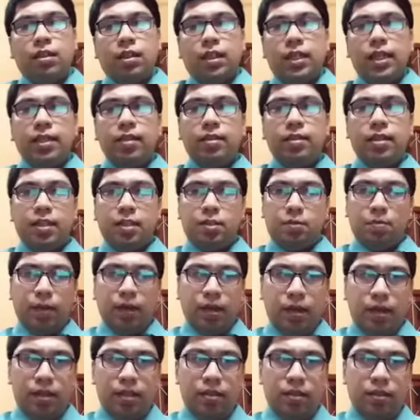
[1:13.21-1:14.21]
In this
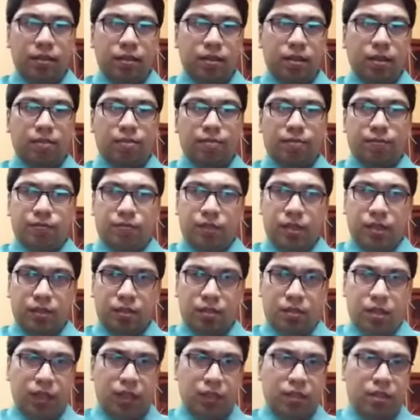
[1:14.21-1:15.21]
part, the
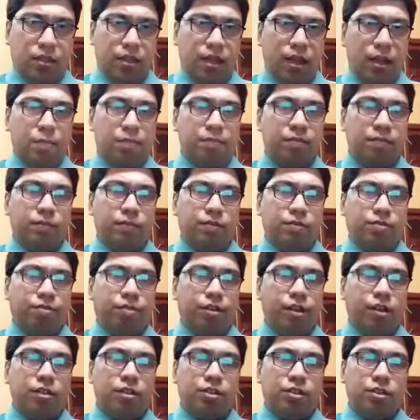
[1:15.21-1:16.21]
nursing staff
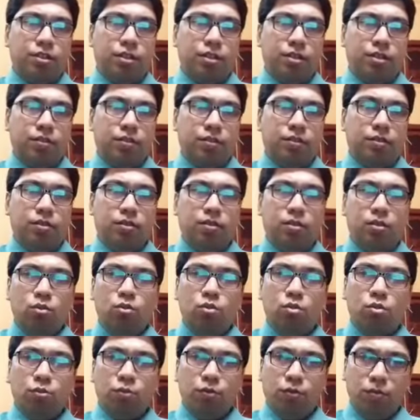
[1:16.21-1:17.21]
first
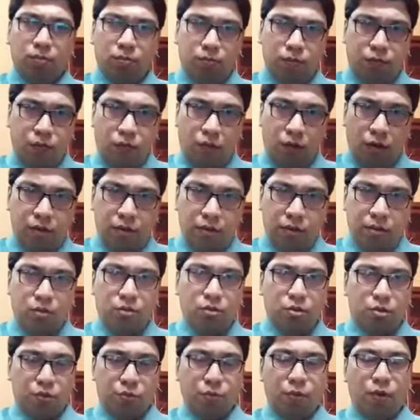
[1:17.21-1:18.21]
looks
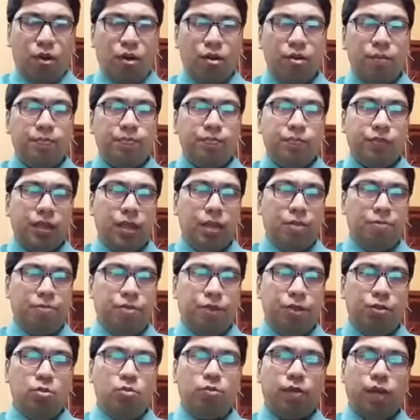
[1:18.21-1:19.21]
for a
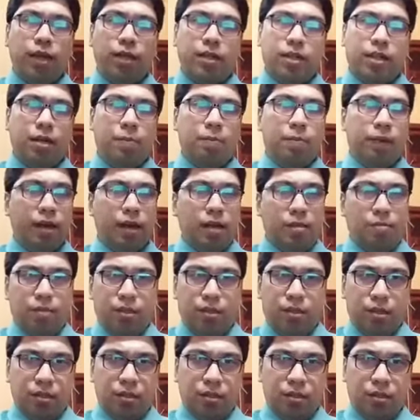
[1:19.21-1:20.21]
few vital
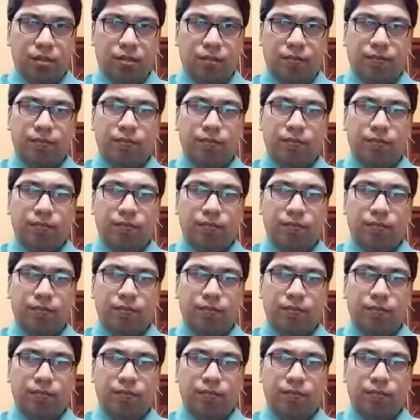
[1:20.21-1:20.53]
parameters.